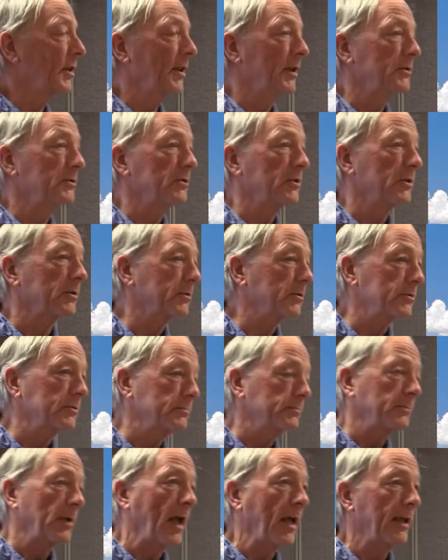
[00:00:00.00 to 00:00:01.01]
than just
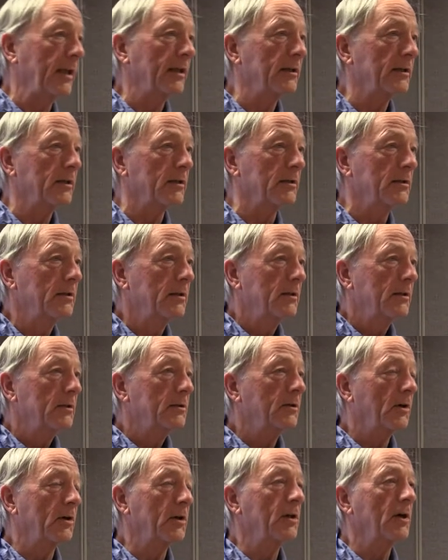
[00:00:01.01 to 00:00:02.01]
hanging a
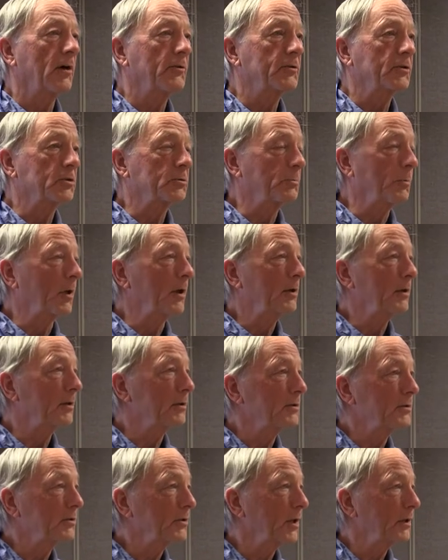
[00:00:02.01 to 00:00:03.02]
turning off your
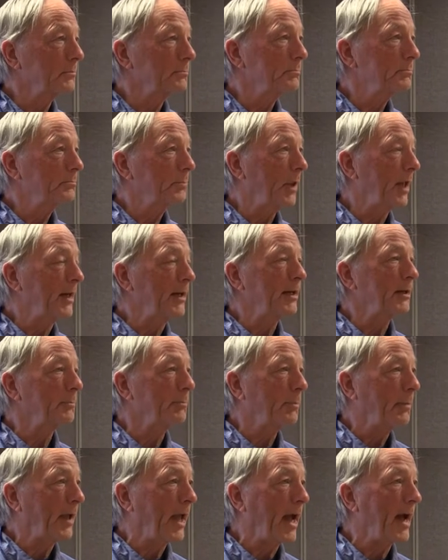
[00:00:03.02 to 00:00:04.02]
sprinklers and planting
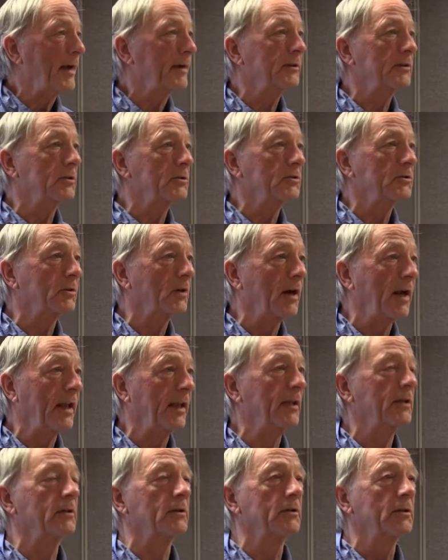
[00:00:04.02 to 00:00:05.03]
a cactus or
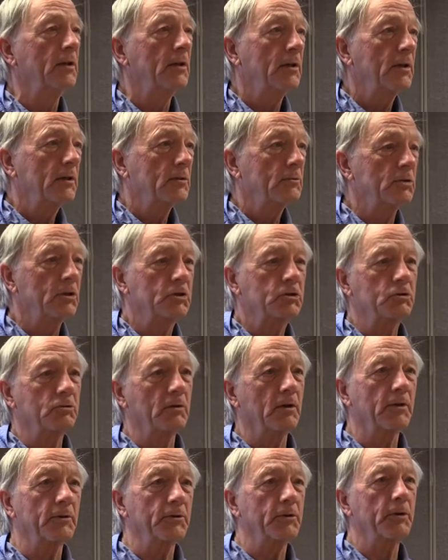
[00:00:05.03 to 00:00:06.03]
hanging a
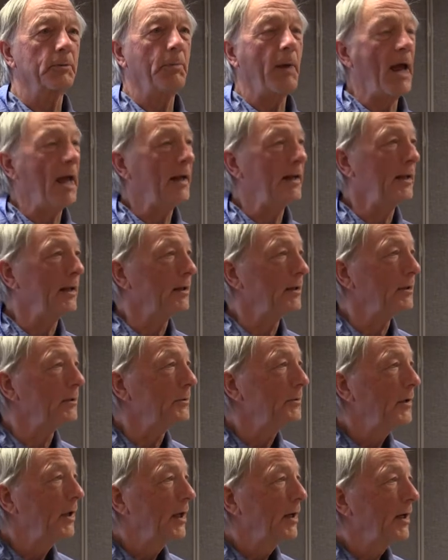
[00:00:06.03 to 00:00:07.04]
rooster on your patio
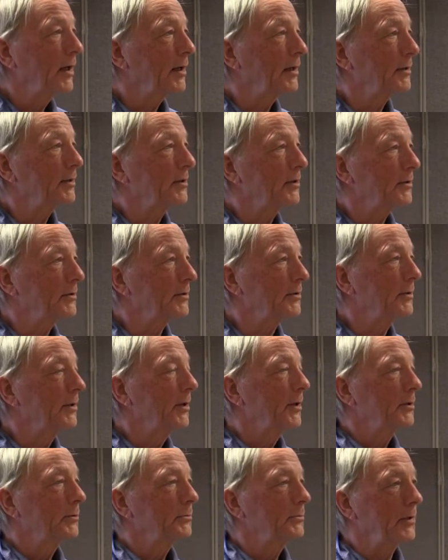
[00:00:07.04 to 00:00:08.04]
uh, to
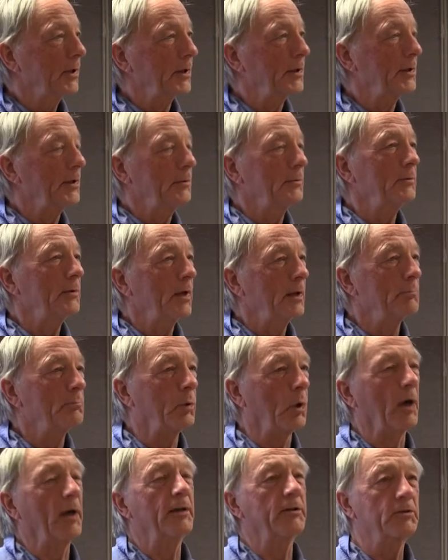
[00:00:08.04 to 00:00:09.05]
really
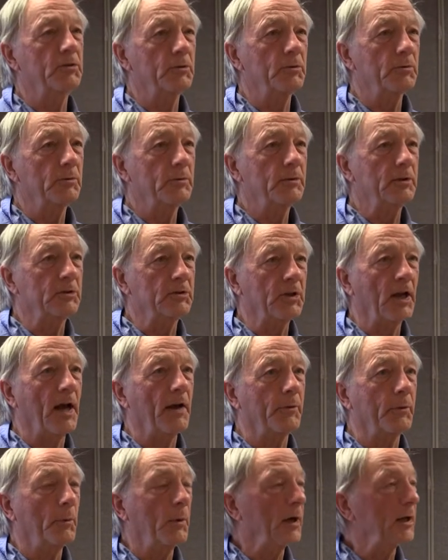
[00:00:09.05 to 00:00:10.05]
embrace the
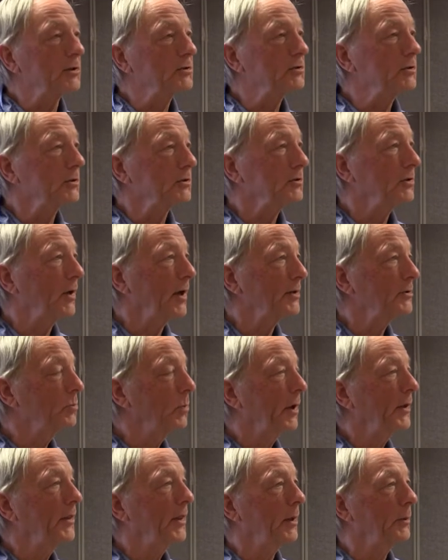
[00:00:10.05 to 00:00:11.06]
Southwest. And so that's
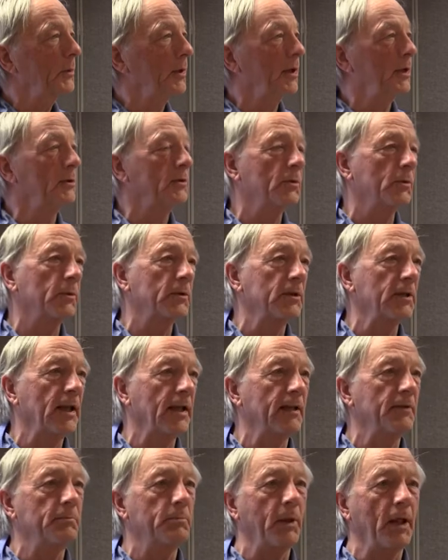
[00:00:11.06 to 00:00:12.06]
one thing we can do with
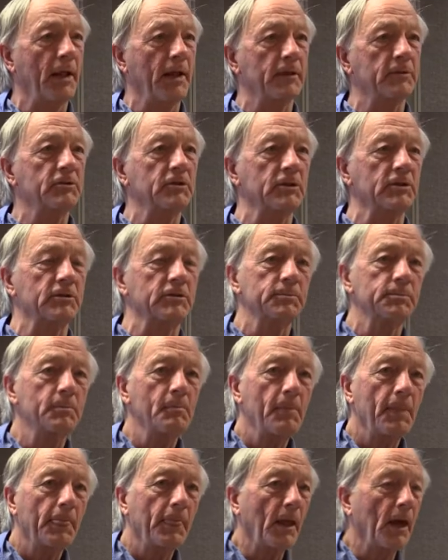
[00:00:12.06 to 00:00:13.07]
native plants is
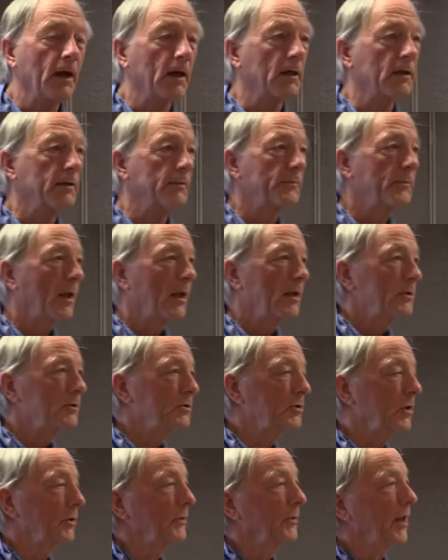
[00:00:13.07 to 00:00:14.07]
uh,
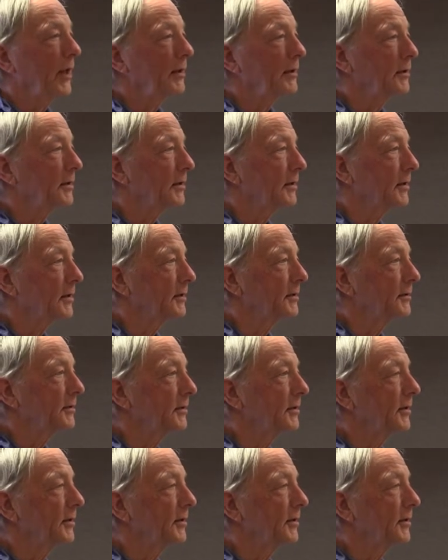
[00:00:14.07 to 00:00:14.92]
show that, uh,